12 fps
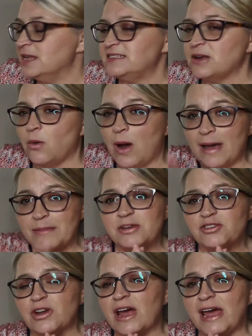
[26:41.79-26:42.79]
So I've
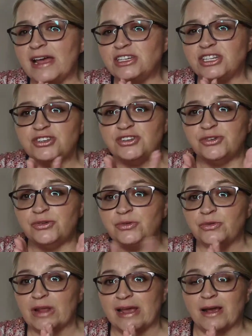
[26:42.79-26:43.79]
been trying to do
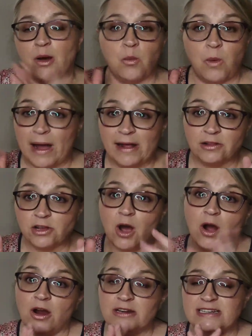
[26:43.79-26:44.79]
like a wild
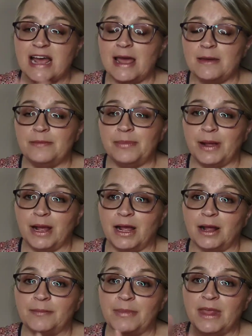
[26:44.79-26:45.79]
card type
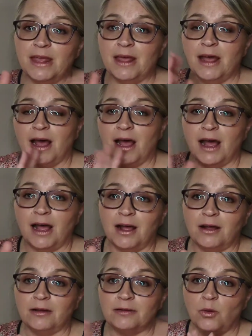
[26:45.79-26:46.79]
uh,
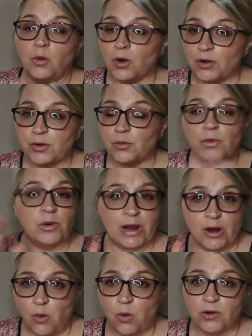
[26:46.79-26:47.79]
uh, order. When
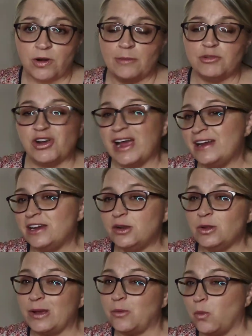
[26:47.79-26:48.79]
I order, I'm trying to
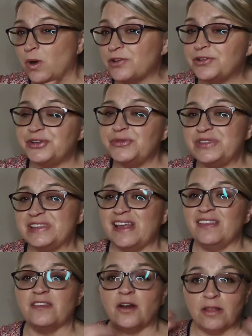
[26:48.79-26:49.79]
do like one or two
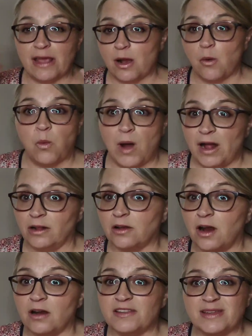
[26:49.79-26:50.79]
scents that are like a wild
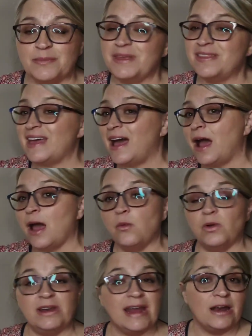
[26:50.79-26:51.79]
card, something that I
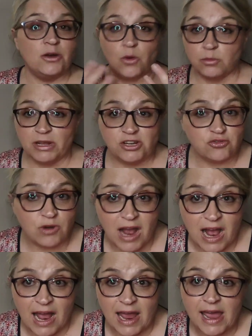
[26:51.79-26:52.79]
would not normally
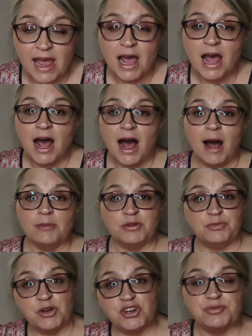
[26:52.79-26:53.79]
try um,
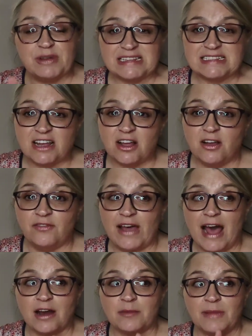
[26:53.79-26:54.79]
to push myself
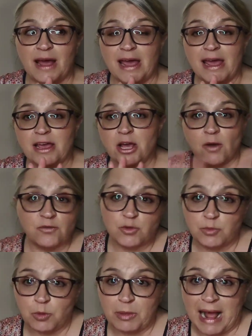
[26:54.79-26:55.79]
out of my
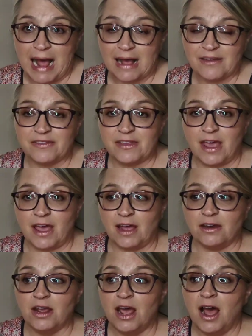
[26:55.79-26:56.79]
comfortable box.
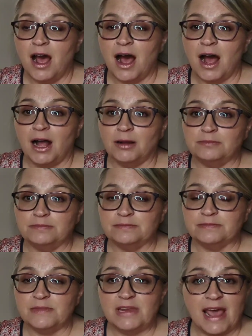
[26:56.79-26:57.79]
And
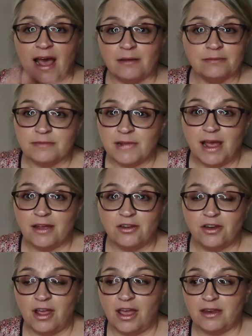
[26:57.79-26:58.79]
um, yeah,
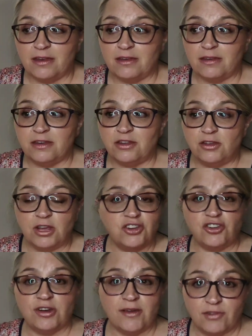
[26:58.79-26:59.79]
and and
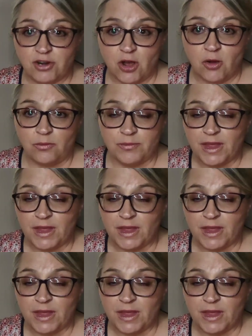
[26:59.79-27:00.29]
because you never know.